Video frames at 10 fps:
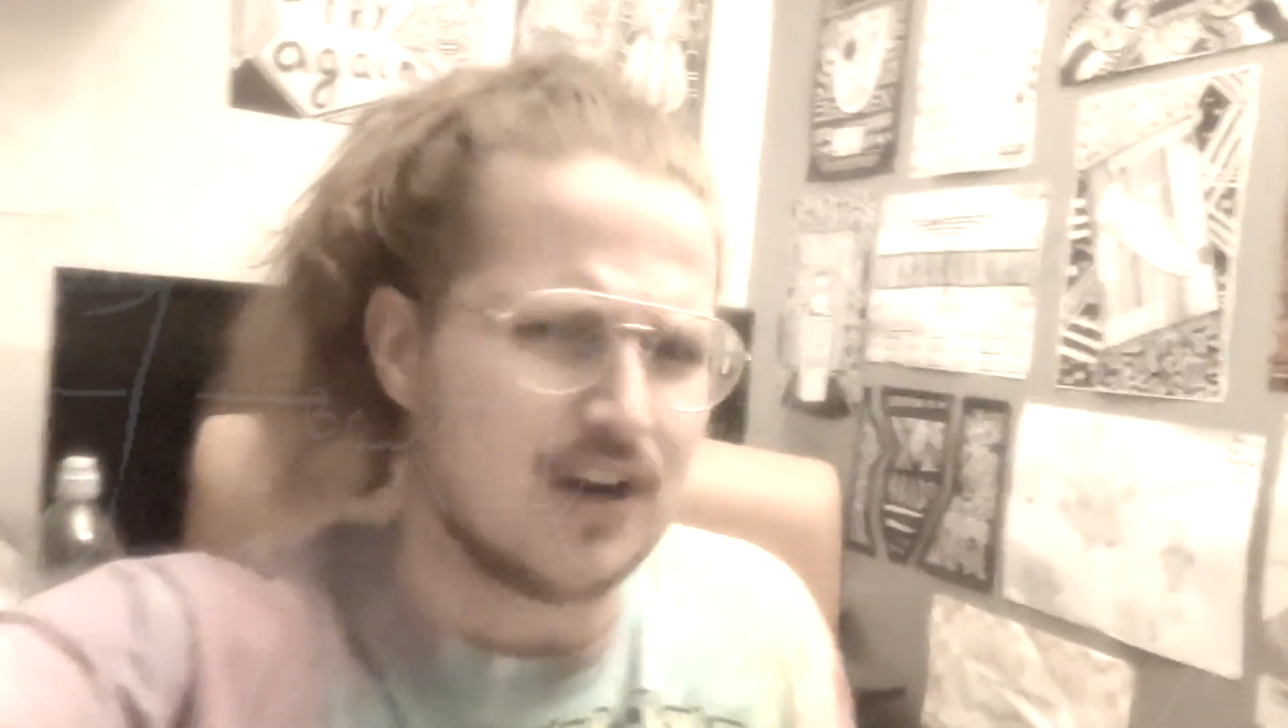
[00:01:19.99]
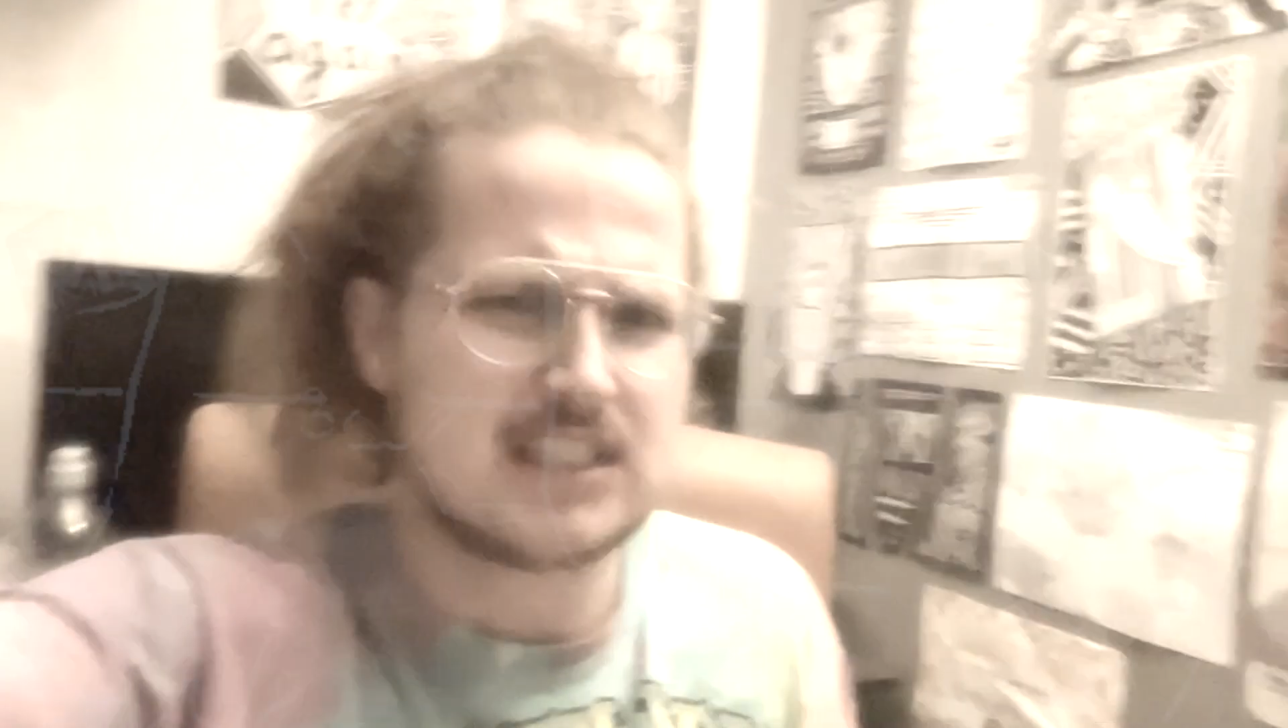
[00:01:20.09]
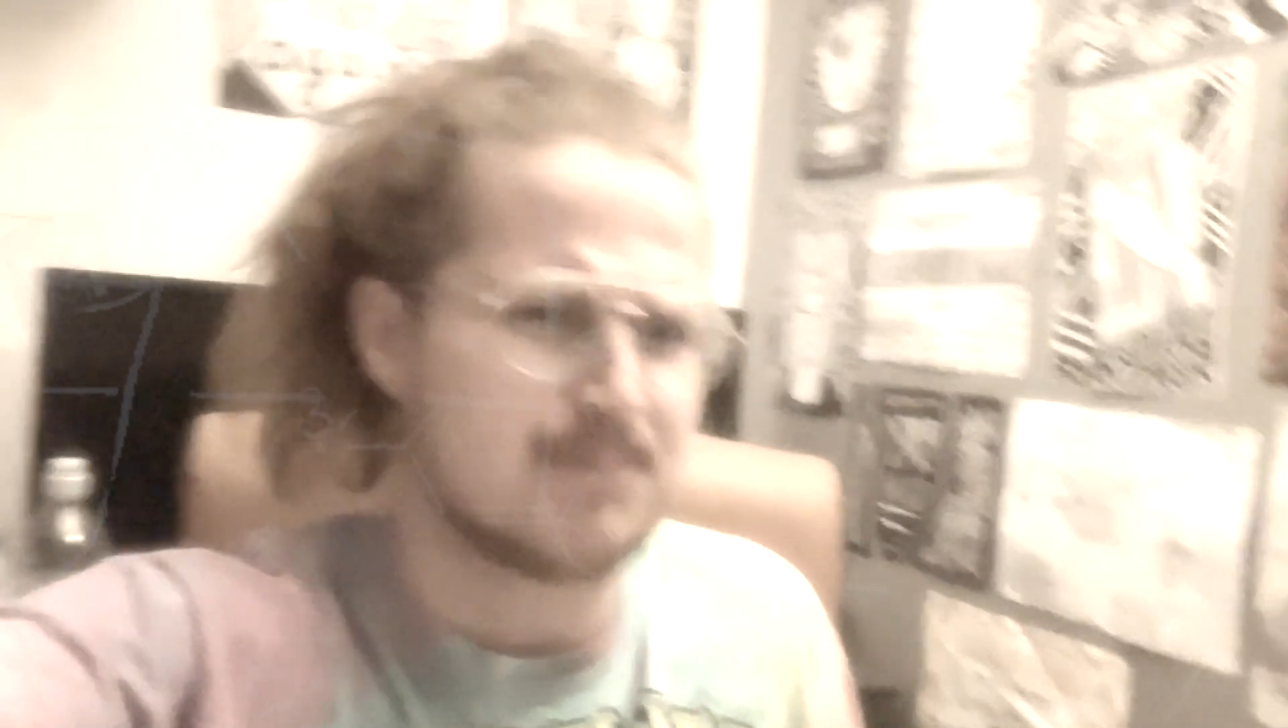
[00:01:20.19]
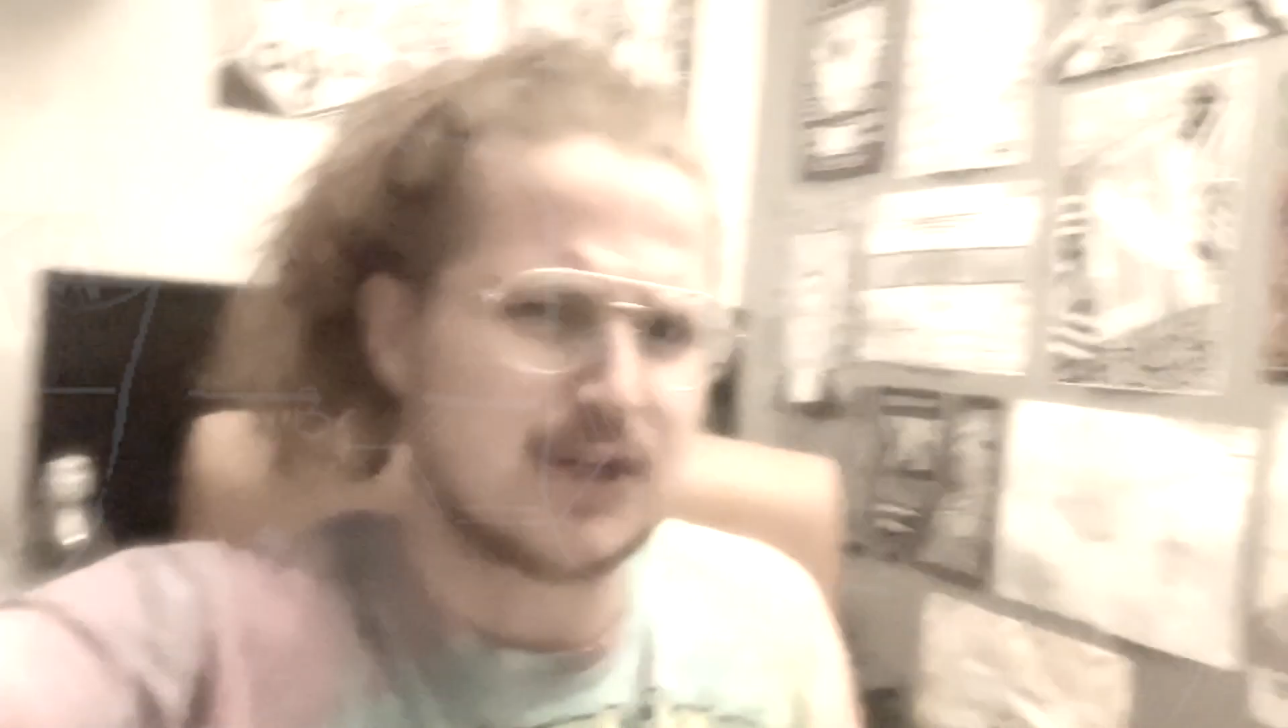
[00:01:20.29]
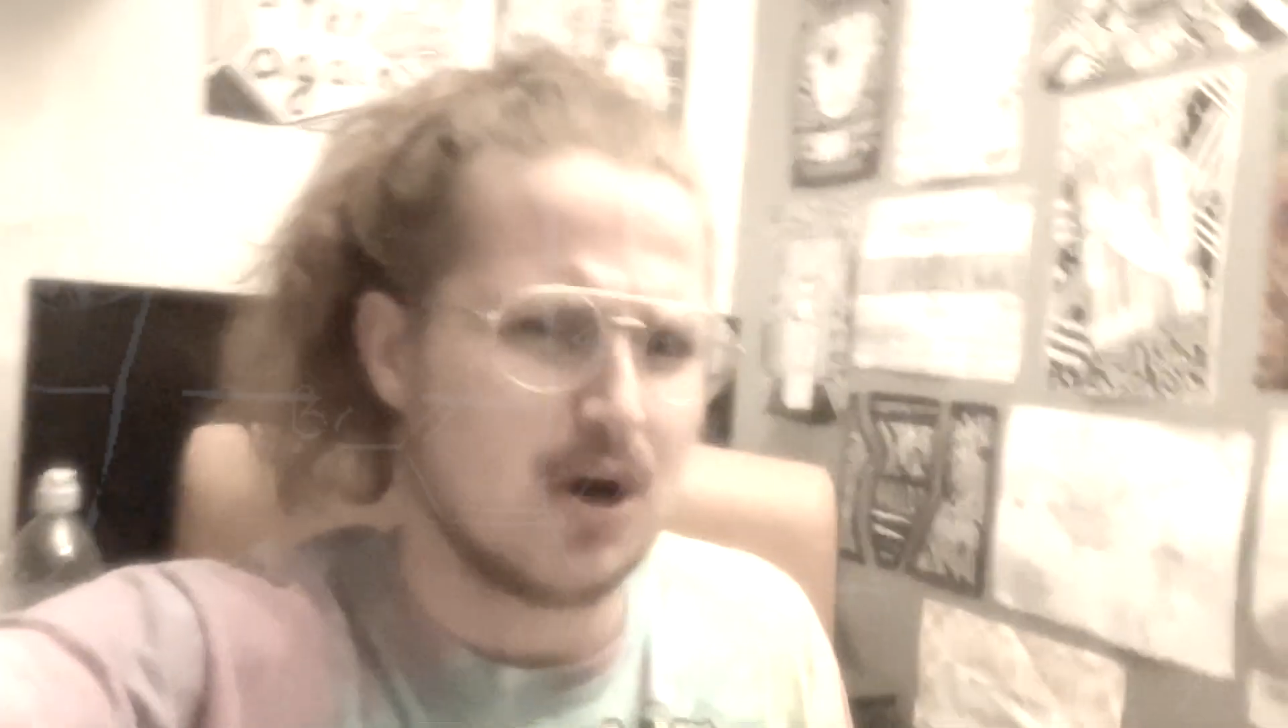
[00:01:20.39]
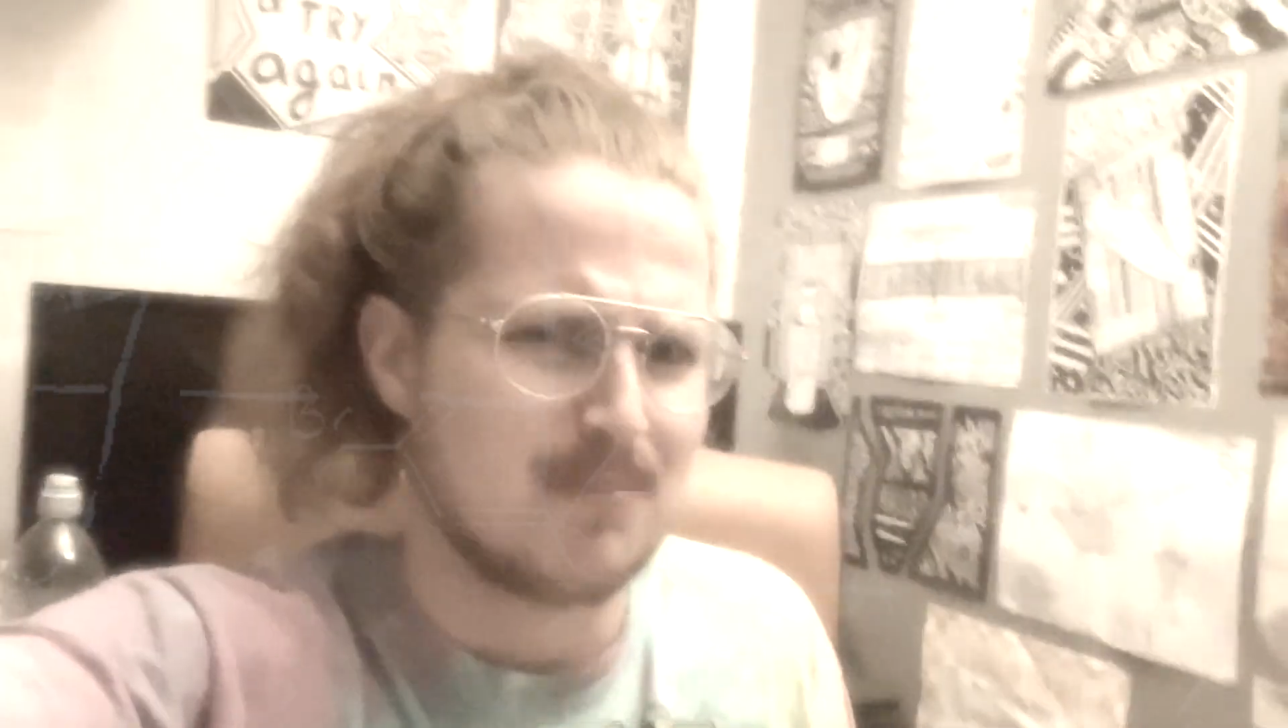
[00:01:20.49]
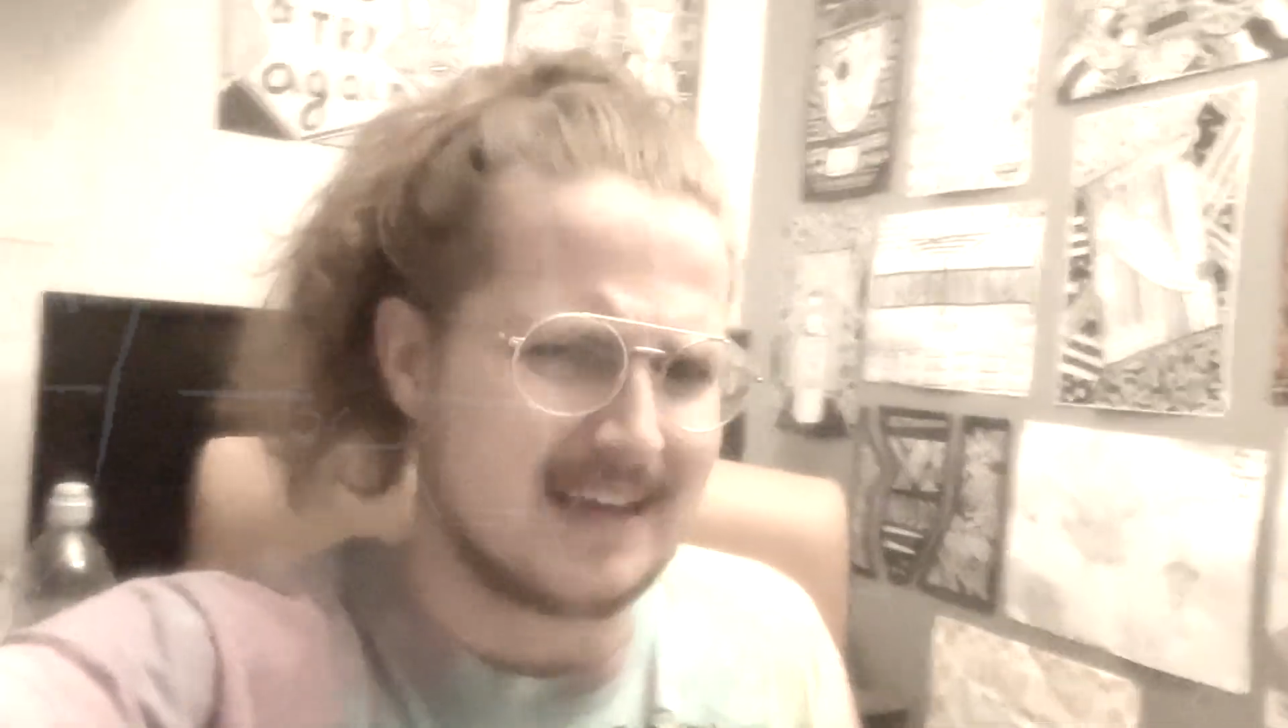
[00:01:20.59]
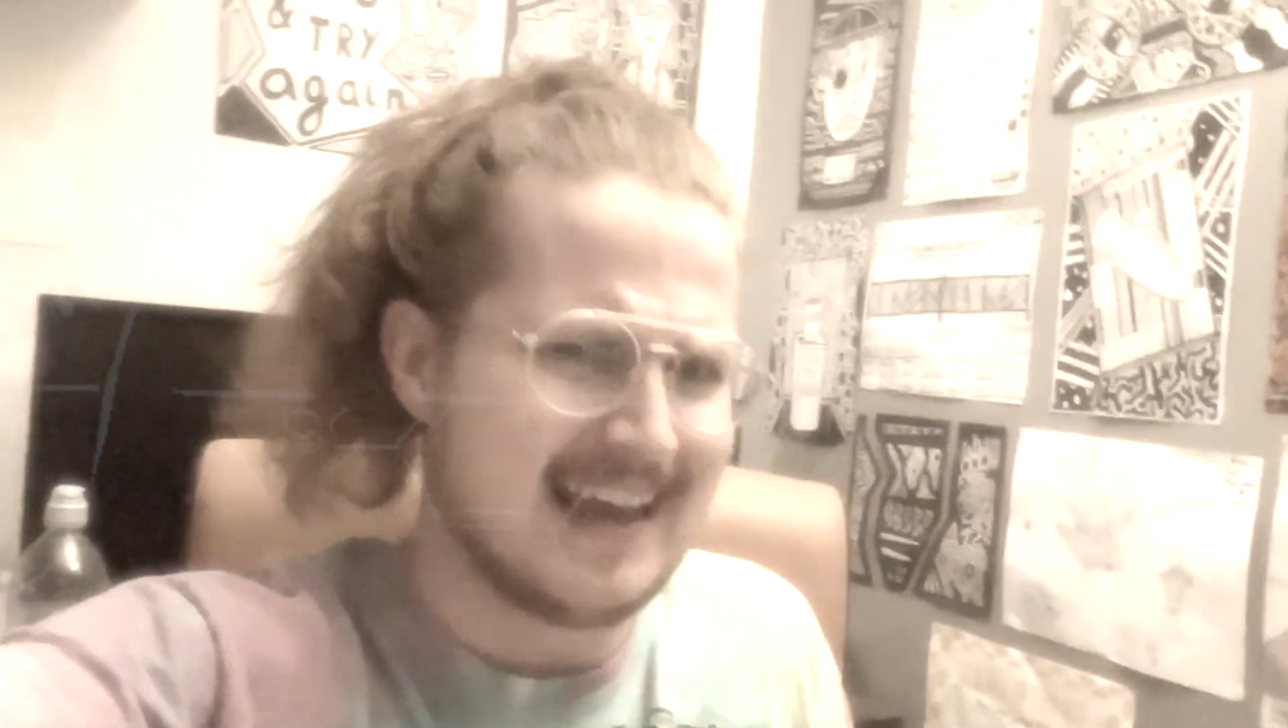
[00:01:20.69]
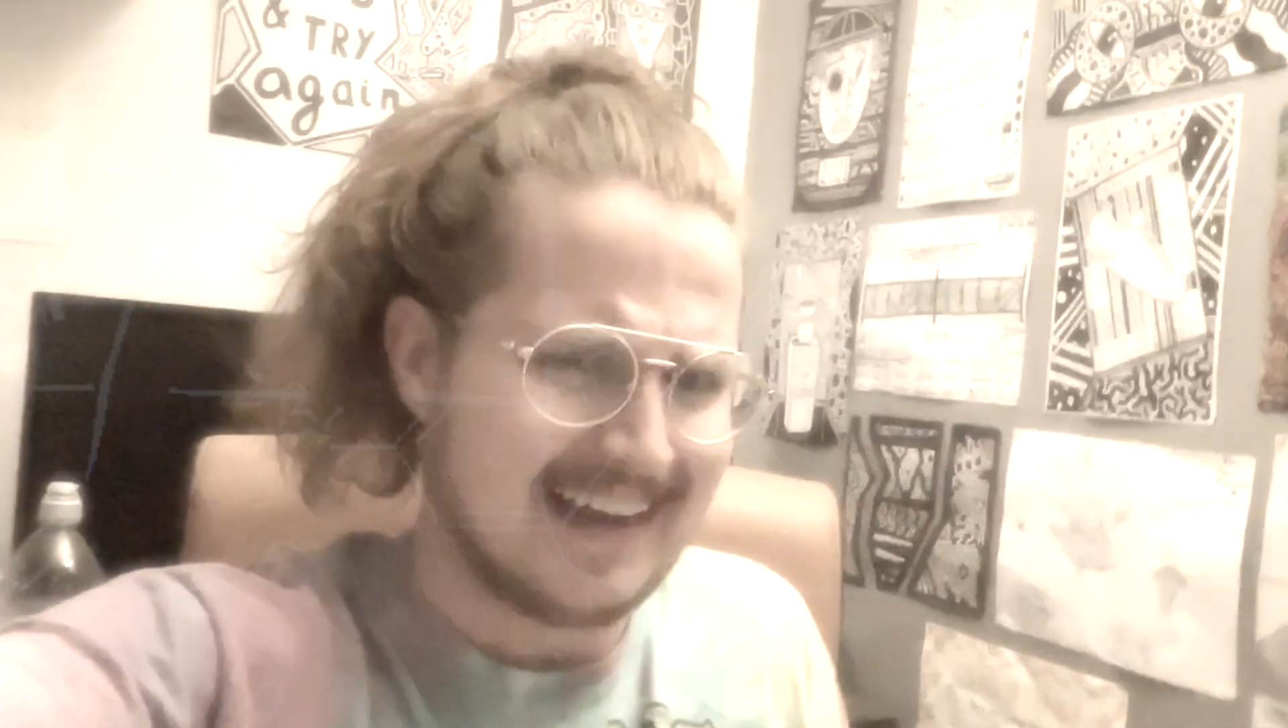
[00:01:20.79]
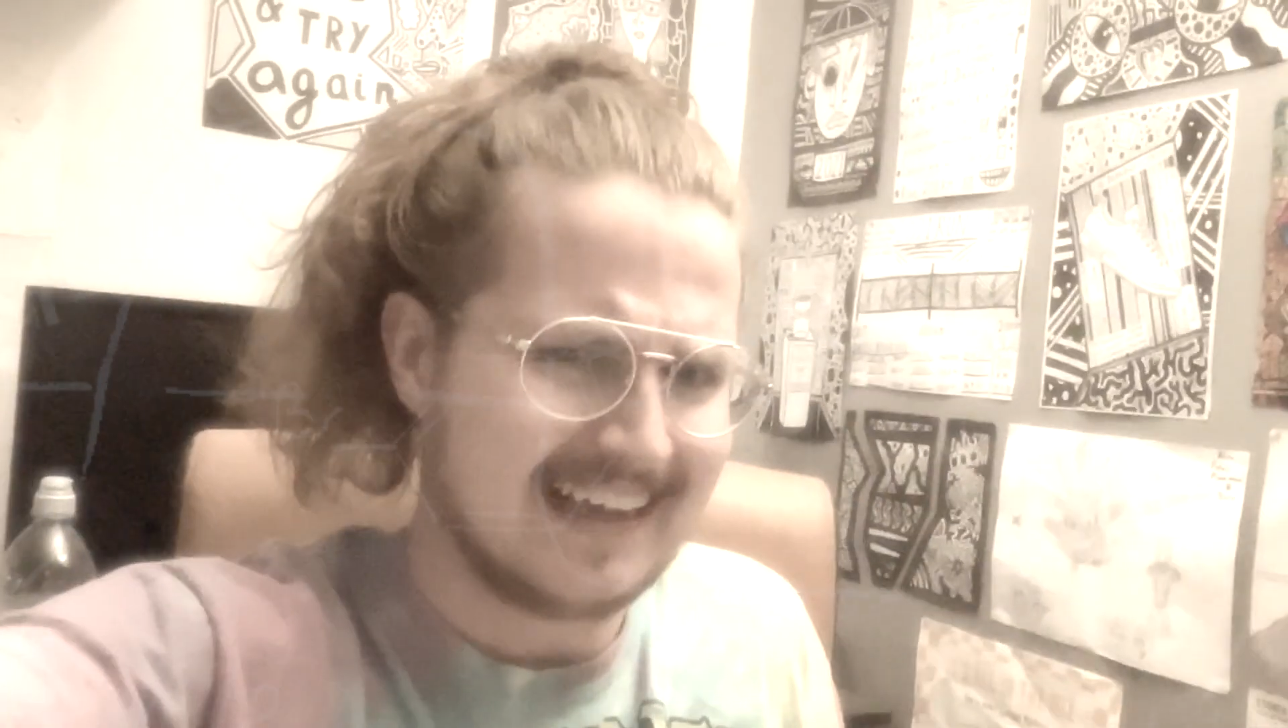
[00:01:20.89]
to become
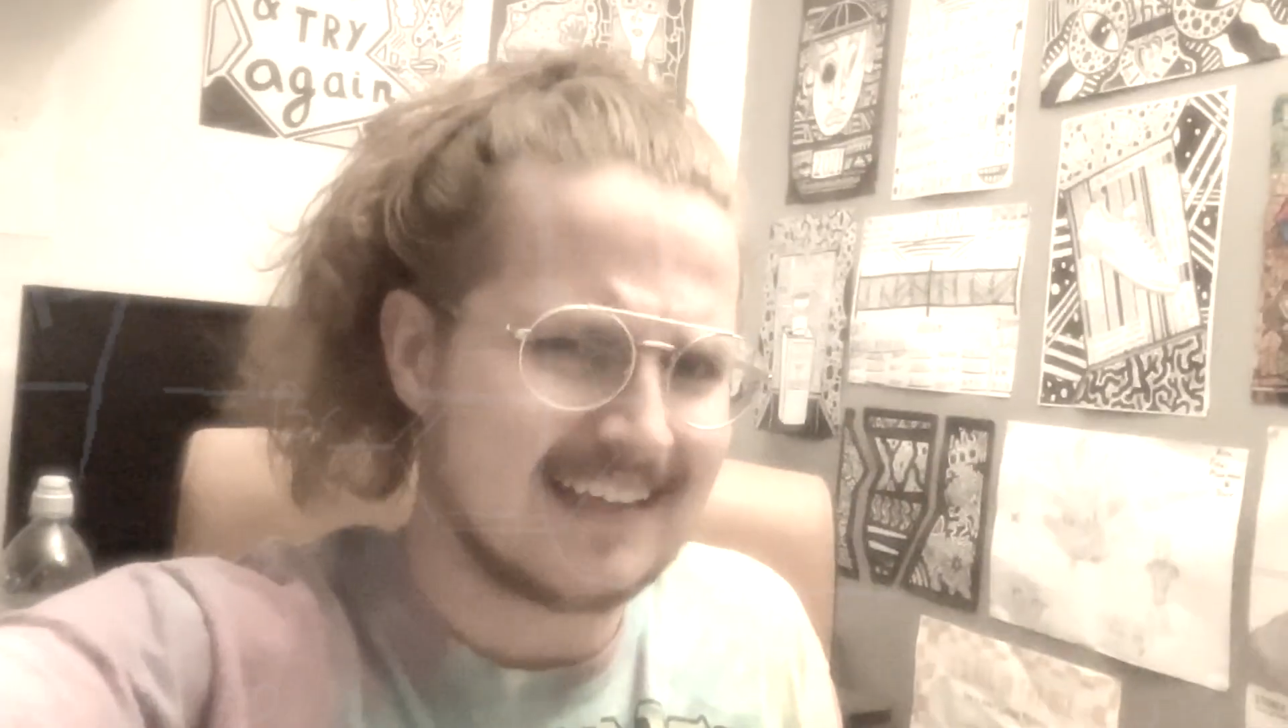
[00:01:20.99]
king.